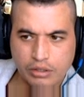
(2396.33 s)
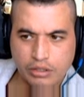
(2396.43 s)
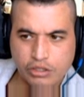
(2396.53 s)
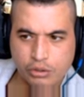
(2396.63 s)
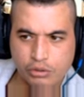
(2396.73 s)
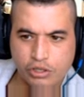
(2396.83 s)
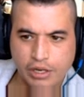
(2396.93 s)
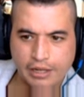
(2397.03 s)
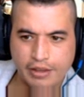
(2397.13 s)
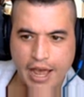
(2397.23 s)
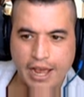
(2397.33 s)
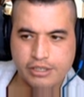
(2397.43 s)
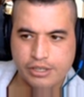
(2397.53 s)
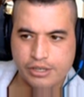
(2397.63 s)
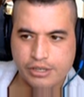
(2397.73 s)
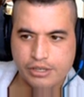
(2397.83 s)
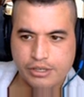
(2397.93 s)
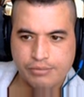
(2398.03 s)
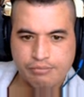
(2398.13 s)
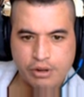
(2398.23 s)
So select the axis
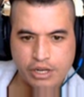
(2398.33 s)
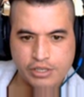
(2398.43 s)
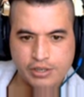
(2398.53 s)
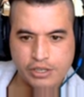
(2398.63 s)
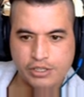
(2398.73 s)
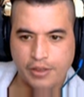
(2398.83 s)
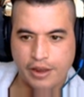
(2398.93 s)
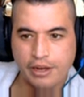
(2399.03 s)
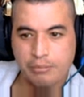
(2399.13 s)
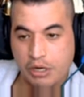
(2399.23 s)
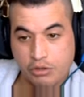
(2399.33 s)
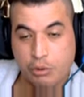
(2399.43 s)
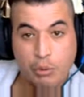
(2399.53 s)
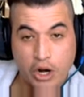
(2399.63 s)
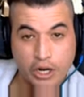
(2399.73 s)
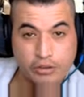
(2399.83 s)
is this thing because we want it